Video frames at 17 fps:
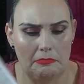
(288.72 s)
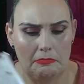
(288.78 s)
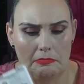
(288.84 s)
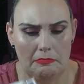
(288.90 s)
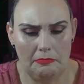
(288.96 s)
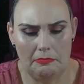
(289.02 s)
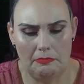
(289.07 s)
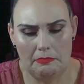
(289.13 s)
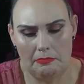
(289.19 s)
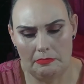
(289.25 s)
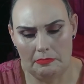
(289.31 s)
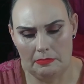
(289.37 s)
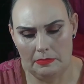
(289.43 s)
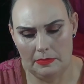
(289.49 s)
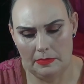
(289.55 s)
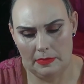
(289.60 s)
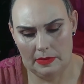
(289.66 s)
I
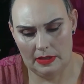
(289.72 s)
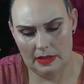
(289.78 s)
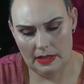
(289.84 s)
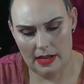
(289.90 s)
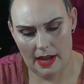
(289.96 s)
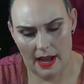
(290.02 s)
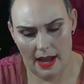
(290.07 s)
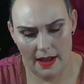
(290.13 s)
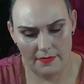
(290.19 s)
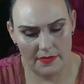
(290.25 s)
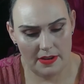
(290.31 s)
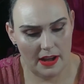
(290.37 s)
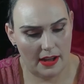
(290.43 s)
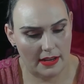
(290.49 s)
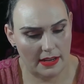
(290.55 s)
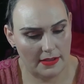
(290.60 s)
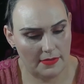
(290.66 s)
have
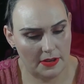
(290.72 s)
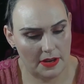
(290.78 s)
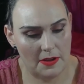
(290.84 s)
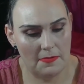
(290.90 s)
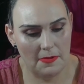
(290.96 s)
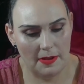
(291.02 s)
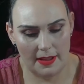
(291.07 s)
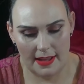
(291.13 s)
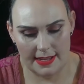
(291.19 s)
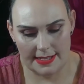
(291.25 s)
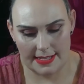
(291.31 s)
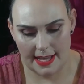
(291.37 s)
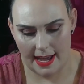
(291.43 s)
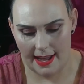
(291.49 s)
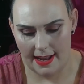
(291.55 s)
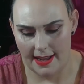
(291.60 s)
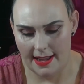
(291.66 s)
not even realized
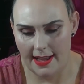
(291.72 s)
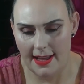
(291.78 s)
that.